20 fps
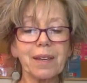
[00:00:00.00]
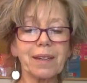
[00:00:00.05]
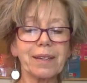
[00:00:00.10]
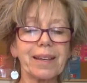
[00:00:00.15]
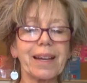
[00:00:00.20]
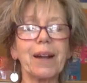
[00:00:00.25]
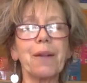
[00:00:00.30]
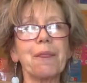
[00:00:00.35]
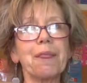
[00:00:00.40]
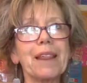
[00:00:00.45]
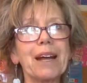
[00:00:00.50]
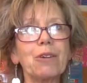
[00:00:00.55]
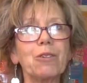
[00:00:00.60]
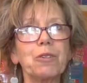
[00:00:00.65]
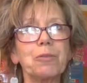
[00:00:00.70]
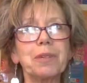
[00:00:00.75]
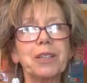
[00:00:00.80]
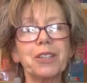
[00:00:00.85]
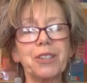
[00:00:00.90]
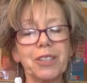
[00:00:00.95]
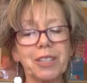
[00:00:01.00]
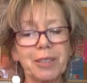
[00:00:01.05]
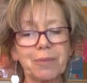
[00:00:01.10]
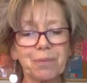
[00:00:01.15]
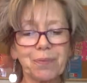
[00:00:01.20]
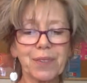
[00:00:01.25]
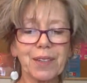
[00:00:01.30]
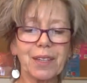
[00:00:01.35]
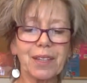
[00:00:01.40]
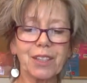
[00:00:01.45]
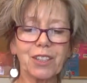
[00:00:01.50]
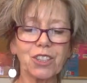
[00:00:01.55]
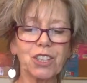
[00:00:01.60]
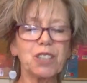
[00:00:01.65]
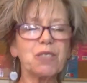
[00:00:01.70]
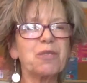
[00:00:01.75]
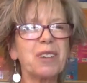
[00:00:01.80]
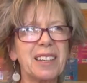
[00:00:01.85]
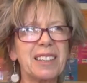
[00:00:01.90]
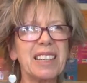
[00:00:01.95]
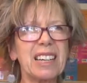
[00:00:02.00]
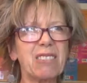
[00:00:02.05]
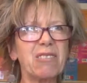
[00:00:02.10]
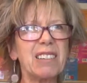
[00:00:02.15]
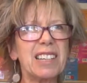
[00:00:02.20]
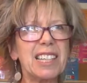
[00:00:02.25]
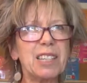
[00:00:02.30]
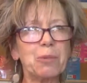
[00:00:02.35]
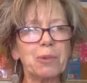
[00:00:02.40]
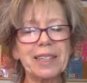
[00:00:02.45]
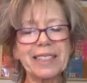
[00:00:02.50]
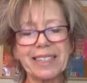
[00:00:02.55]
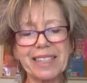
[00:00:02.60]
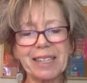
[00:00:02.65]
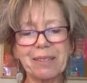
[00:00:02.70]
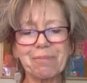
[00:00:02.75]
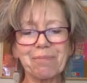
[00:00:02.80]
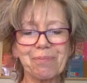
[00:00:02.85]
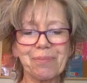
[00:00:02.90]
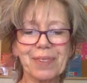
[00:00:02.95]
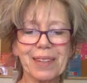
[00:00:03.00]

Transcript: Yeah, that would be good. She'd find that really witty.